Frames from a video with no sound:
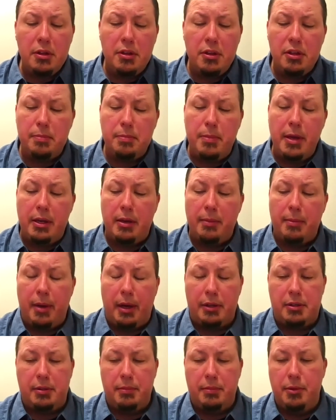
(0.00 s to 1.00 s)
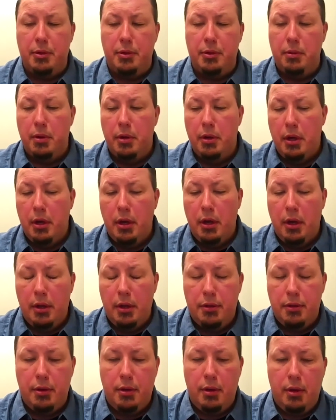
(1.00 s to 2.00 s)
to speak about some
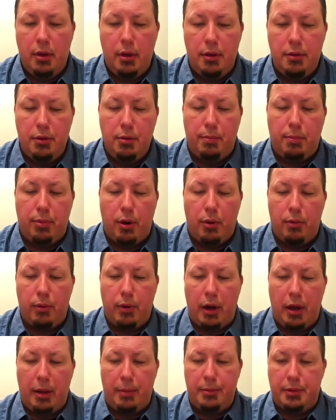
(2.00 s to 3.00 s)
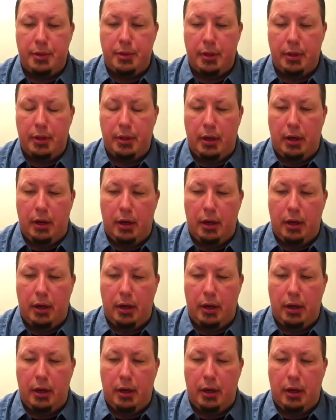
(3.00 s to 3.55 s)
new programs that